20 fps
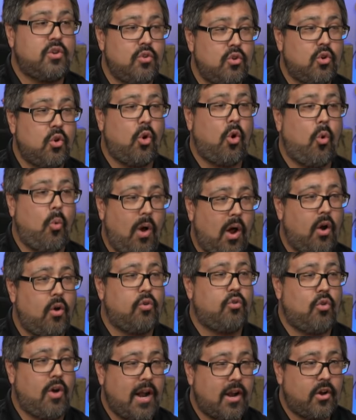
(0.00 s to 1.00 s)
core weld
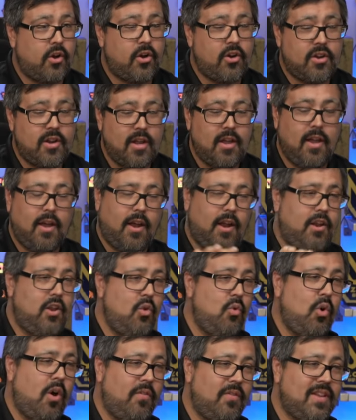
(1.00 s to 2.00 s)
record, and you
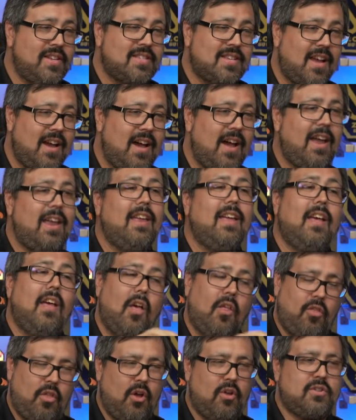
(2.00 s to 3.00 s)
want this guy, yeah.
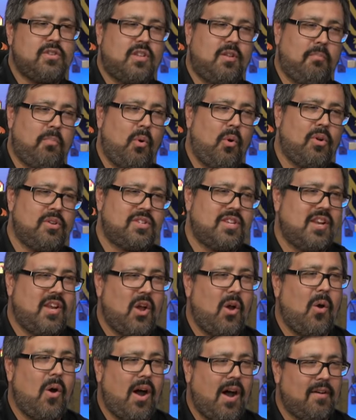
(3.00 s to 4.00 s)
those are the boards to
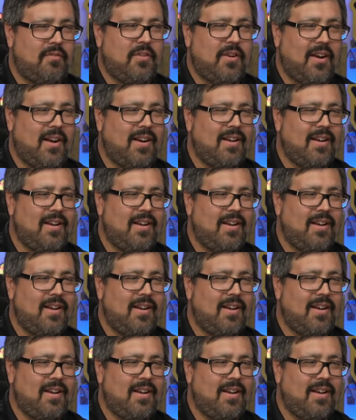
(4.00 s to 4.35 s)
go after. I,